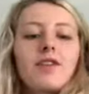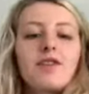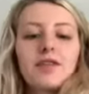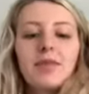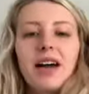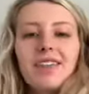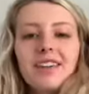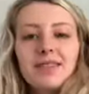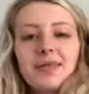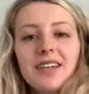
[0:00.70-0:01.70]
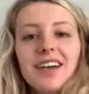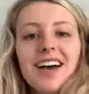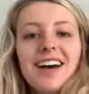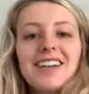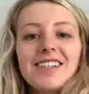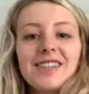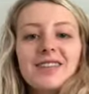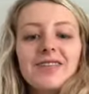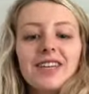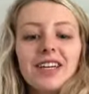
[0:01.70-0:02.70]
For my recipe, I
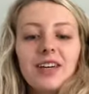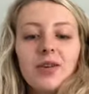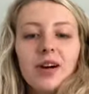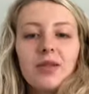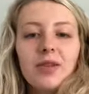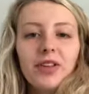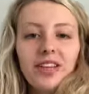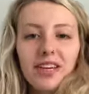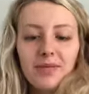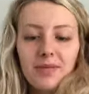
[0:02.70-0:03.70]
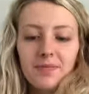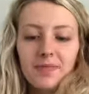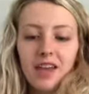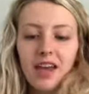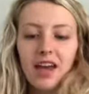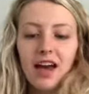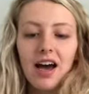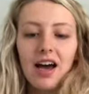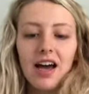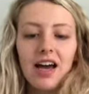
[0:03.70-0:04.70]
chose a vegan guacamole dip.
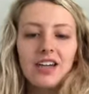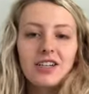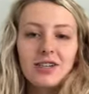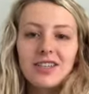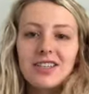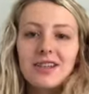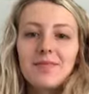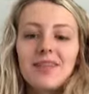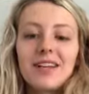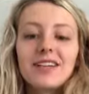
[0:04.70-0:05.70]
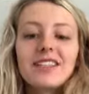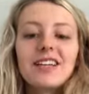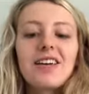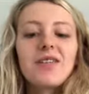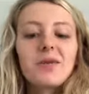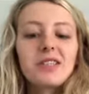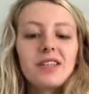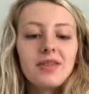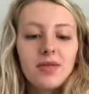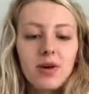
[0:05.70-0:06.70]
I chose this dip because I've always
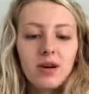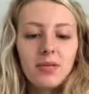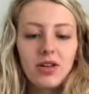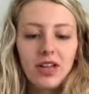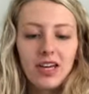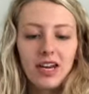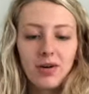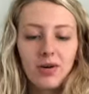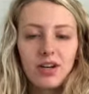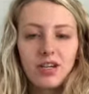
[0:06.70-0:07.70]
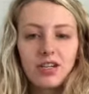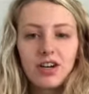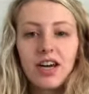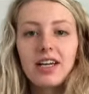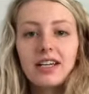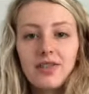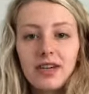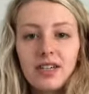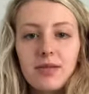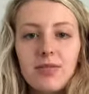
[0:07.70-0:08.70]
loved guacamole and I wanted to try a
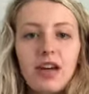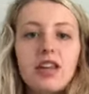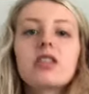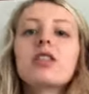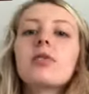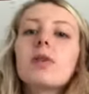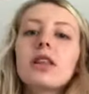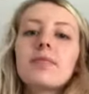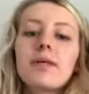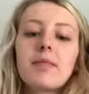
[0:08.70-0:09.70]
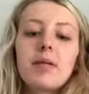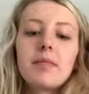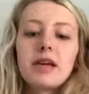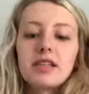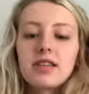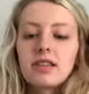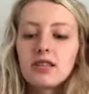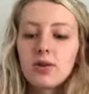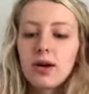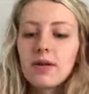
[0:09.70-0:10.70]
different dip rather than the one that my mom buys at the
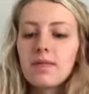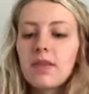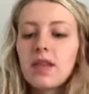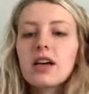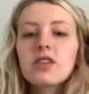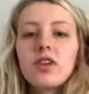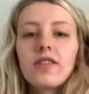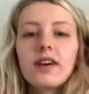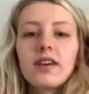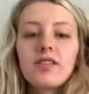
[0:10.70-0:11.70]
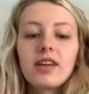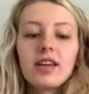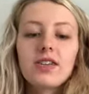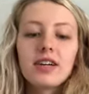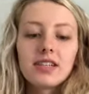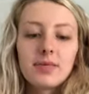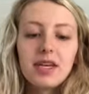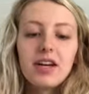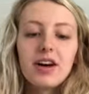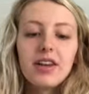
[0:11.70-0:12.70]
store. So I found a vegan
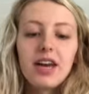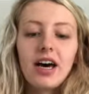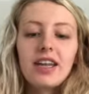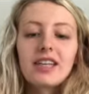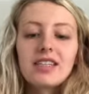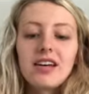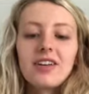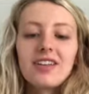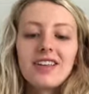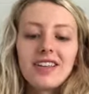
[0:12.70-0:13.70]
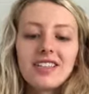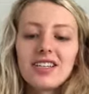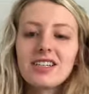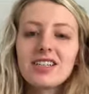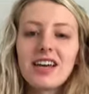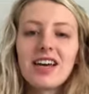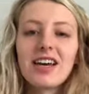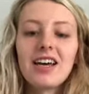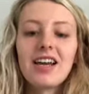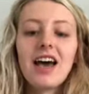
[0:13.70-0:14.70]
recipe online that sounded delicious
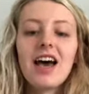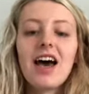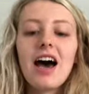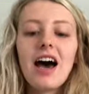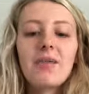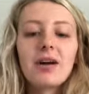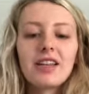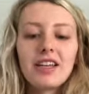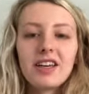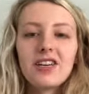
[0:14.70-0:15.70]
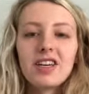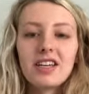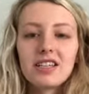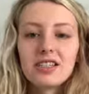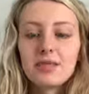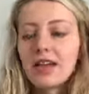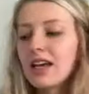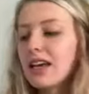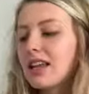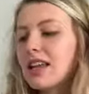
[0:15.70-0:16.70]
and I bought the ingredients to make
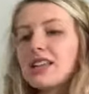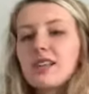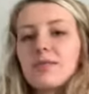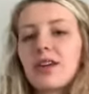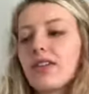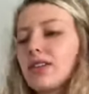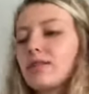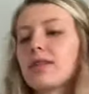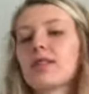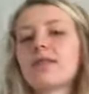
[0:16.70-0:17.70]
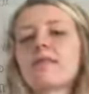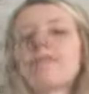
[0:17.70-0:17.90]
it. This is my recipe.